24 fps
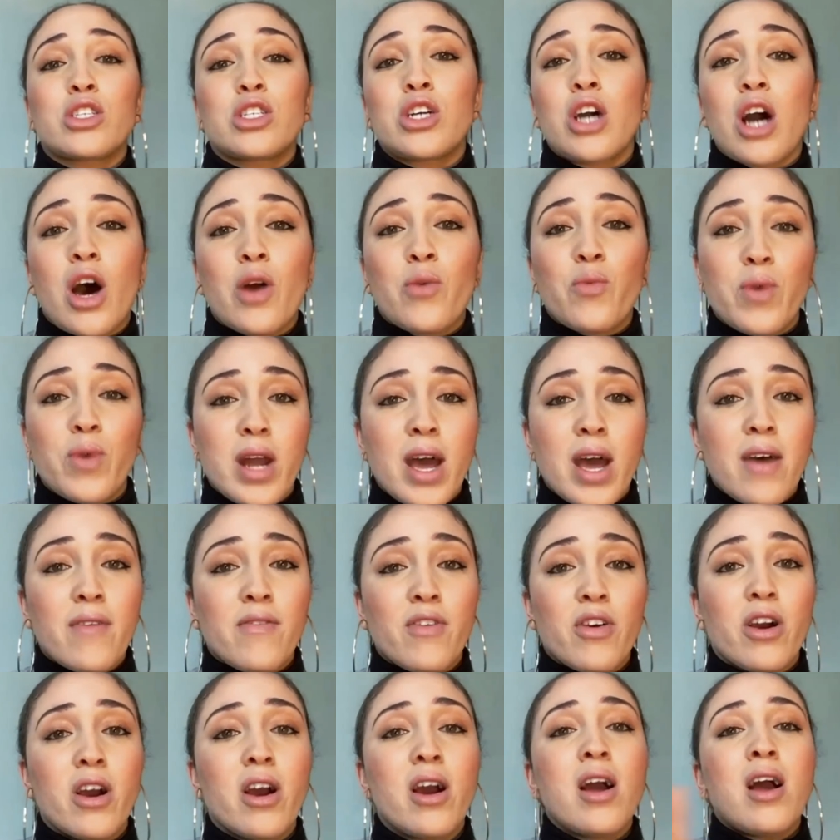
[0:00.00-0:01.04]
to God
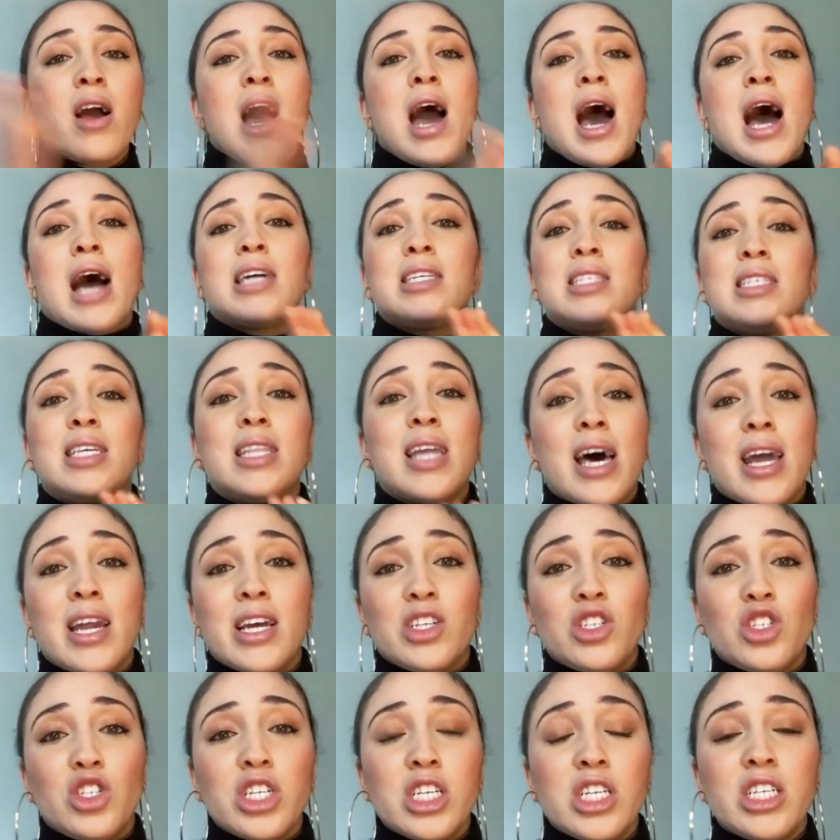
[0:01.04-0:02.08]
whenever. I see that
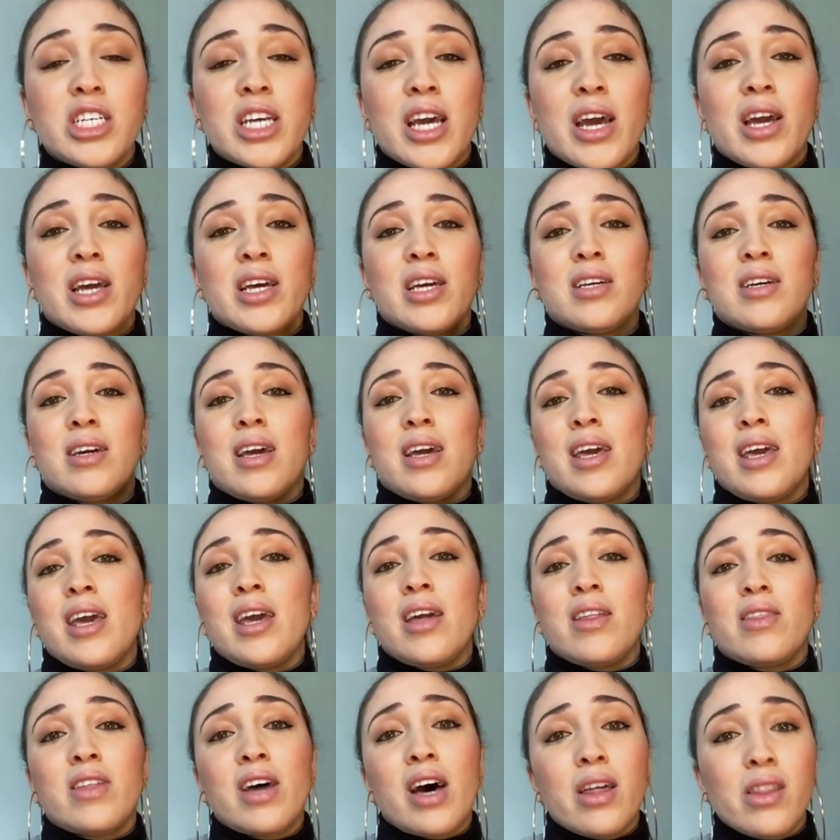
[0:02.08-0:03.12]
in GJ.
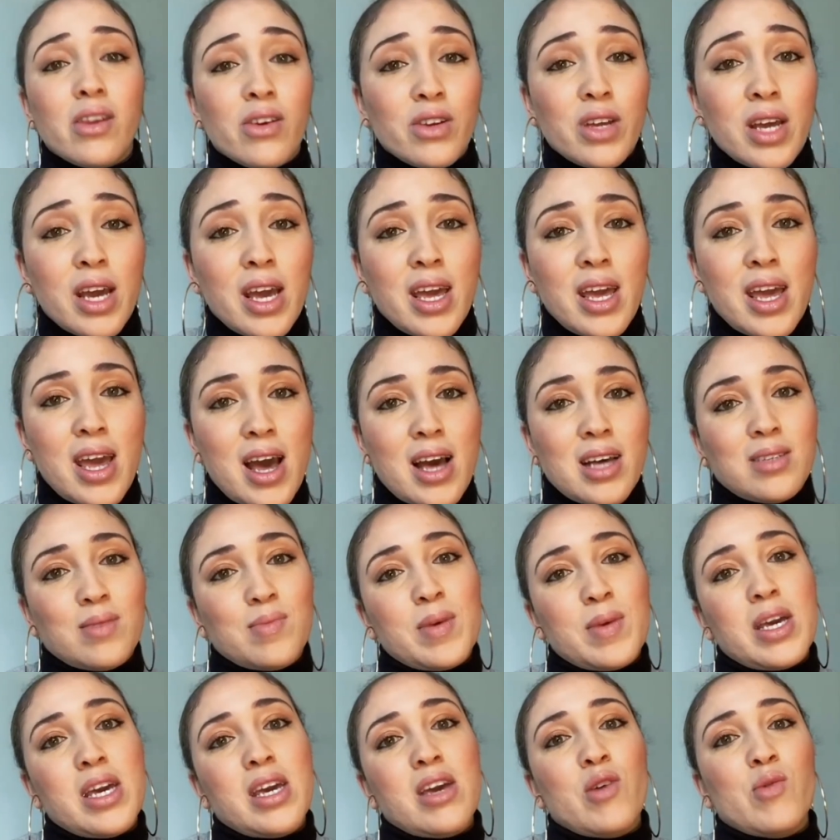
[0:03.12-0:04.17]
The other day he asked
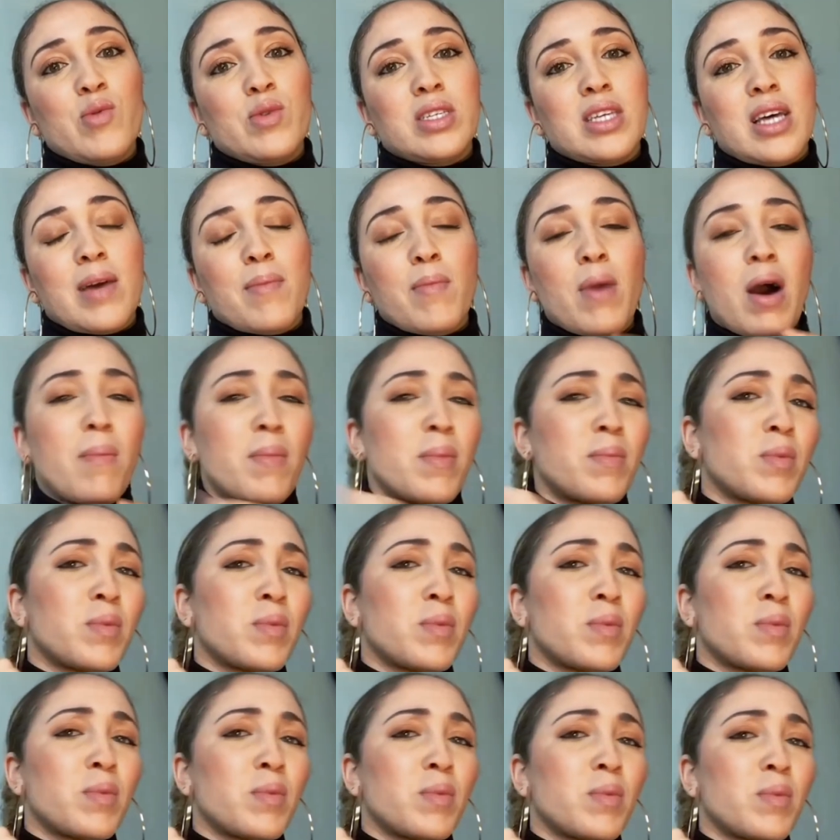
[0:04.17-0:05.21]
me, he was like, Mom, I'm gonna
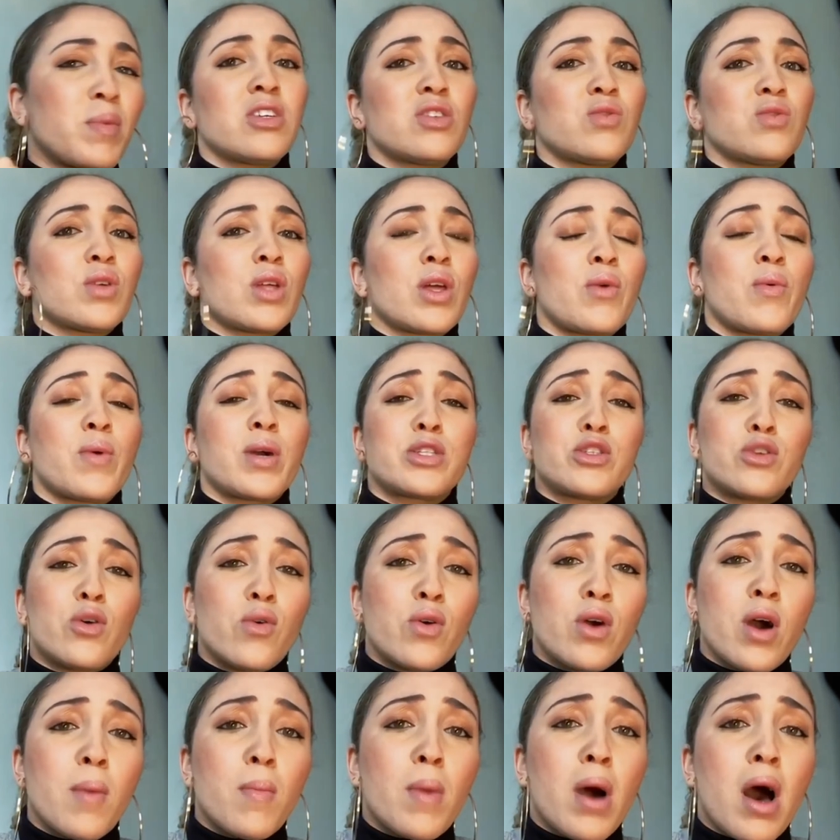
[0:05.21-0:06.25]
go upstairs really quick.
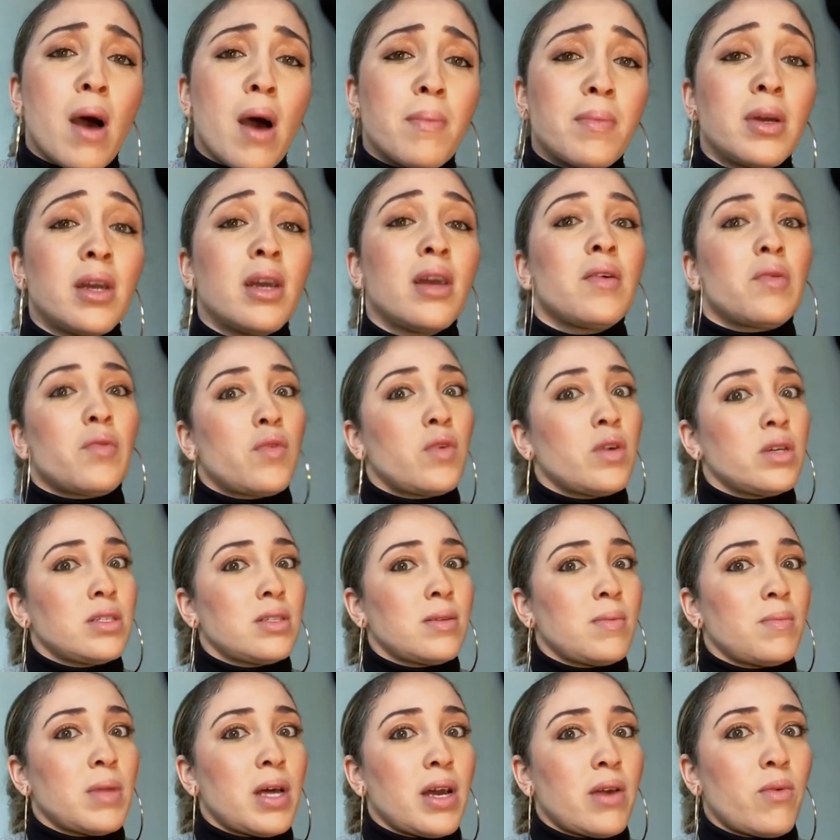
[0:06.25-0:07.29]
Don't come up. Of course,
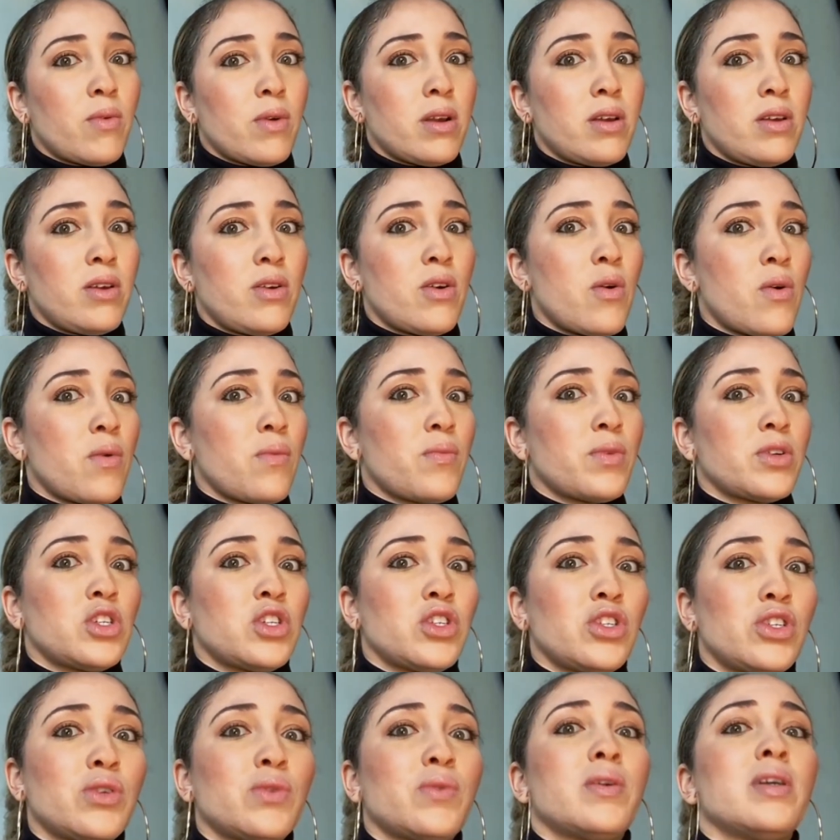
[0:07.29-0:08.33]
I'm like, where are you going? What
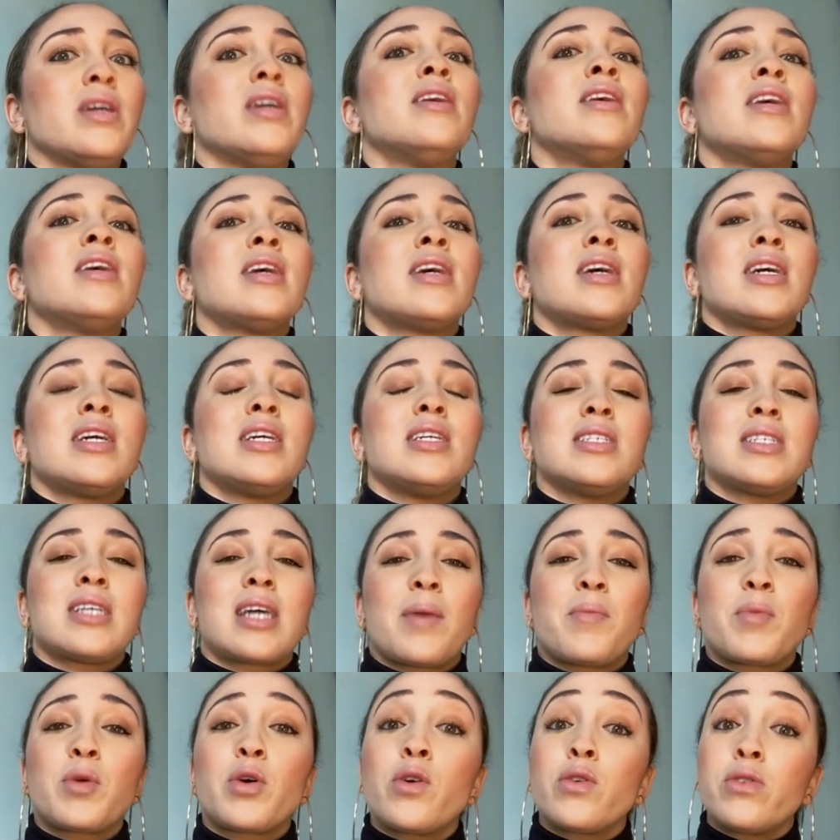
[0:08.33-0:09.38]
you doing? He's like,
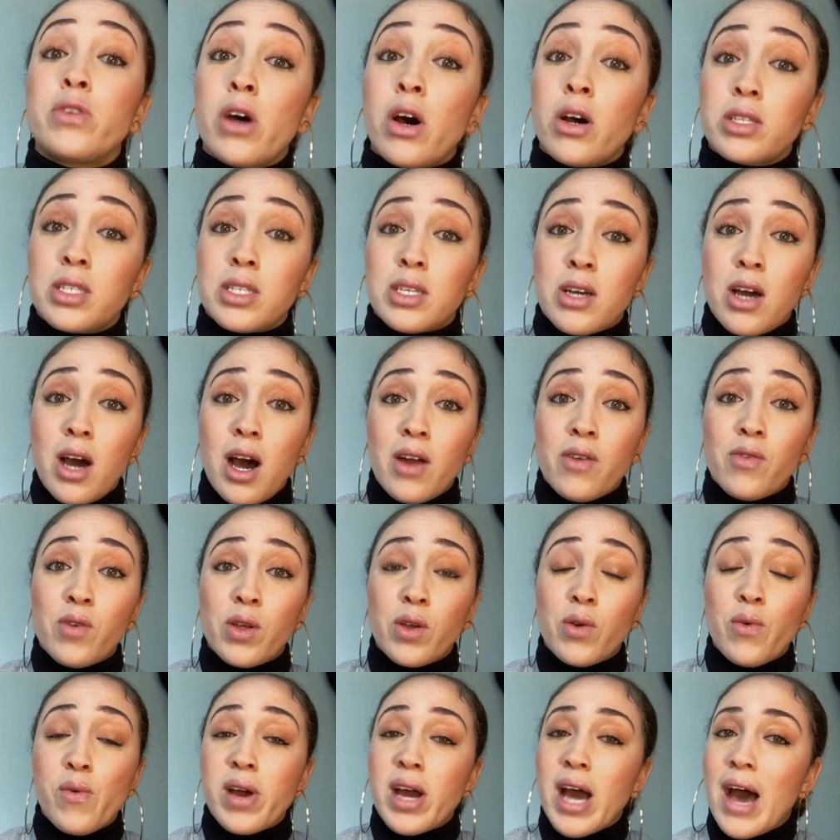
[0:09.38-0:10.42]
I'm gonna go talk to God really
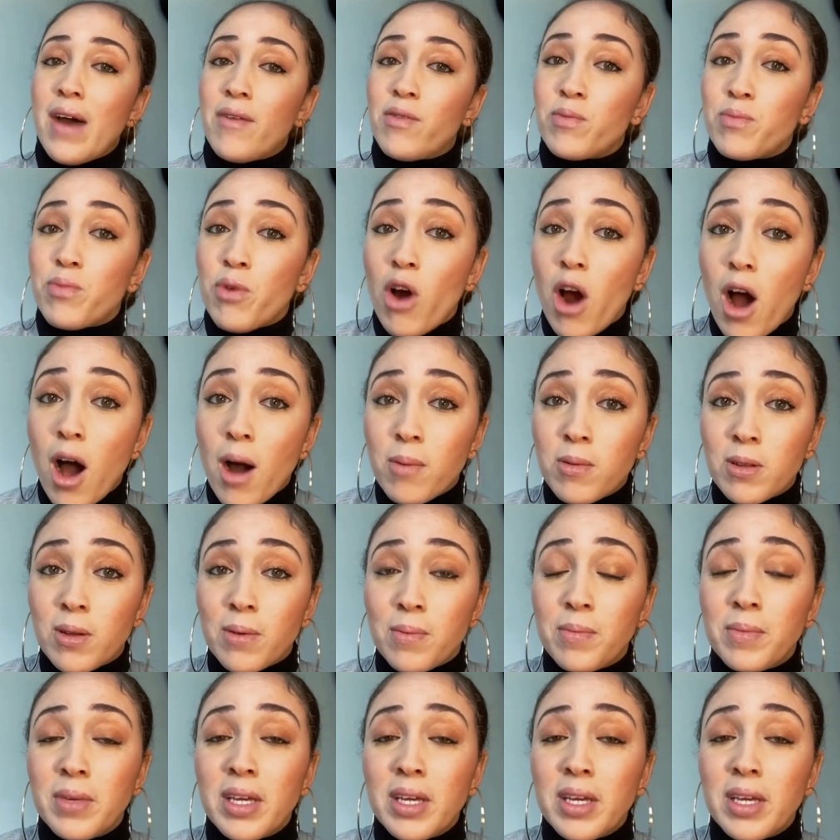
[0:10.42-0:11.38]
quick. I have a problem.